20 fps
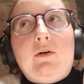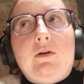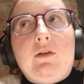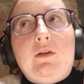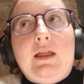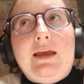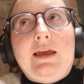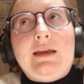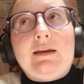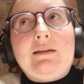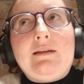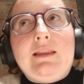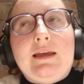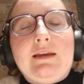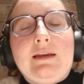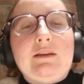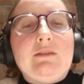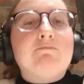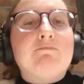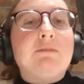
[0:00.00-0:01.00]
like like
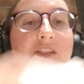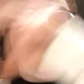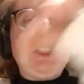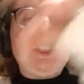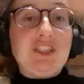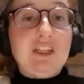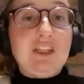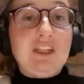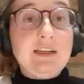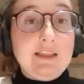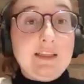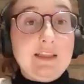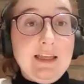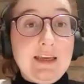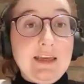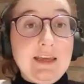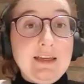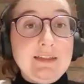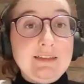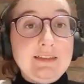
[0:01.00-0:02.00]
machine
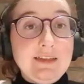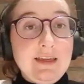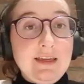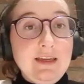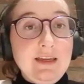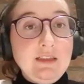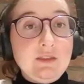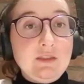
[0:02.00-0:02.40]
clicking tickets,